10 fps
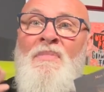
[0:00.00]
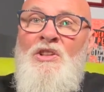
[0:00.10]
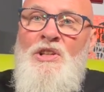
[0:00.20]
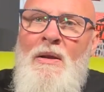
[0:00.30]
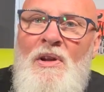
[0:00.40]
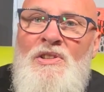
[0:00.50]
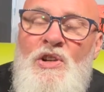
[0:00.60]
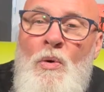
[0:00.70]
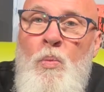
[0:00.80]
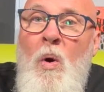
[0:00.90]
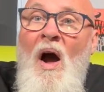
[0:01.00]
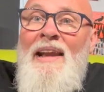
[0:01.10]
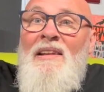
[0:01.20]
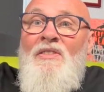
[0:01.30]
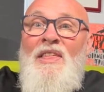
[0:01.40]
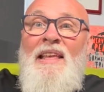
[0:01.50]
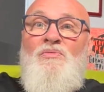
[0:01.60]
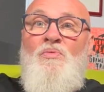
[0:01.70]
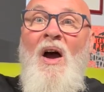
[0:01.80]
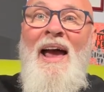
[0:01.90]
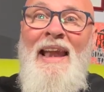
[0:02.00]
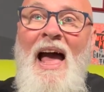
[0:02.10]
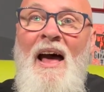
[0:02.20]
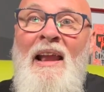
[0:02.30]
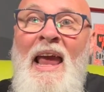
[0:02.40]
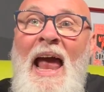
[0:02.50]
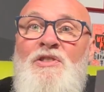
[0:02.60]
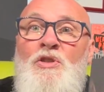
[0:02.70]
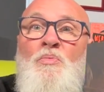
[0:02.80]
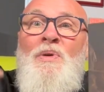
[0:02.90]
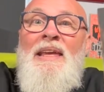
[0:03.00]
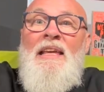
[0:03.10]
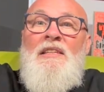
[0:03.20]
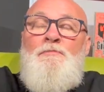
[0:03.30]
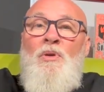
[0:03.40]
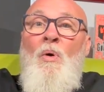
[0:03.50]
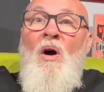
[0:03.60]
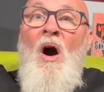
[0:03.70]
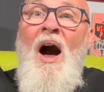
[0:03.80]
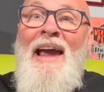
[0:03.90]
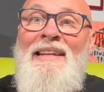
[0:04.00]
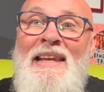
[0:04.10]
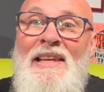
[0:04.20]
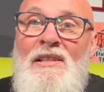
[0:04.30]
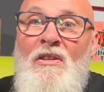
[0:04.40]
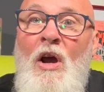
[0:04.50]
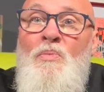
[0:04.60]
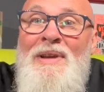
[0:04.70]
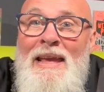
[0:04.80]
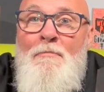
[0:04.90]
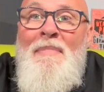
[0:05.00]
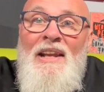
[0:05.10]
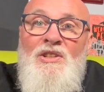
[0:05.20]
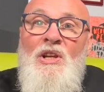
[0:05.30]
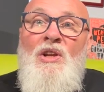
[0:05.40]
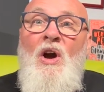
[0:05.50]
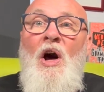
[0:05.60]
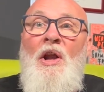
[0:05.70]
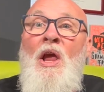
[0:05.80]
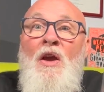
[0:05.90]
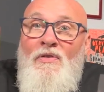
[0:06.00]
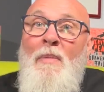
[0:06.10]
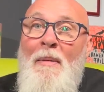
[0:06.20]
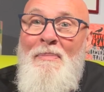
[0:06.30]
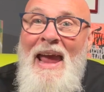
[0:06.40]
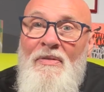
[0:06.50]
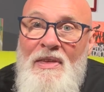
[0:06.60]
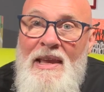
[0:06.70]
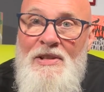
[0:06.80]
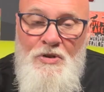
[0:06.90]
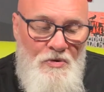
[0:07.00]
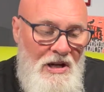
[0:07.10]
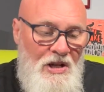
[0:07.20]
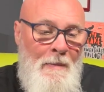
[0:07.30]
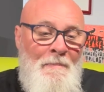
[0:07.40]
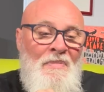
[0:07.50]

She wants to widen things right out and to re-explore ideas of God, reimagine God from a pantheist tradition.